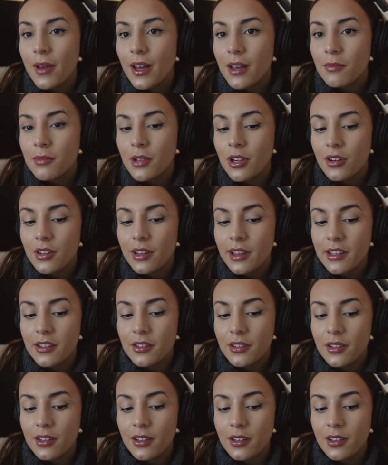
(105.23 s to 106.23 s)
I'm your
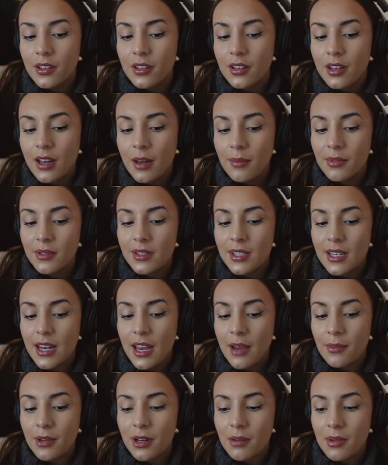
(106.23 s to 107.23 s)
little, I'm,
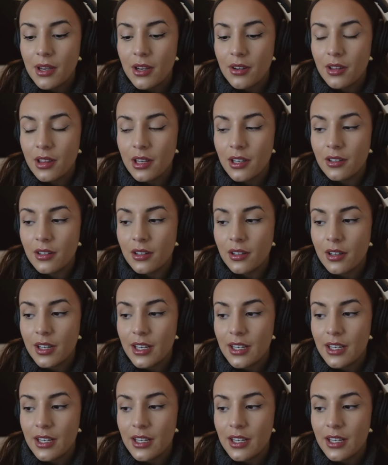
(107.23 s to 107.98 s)
today I'm going to be your little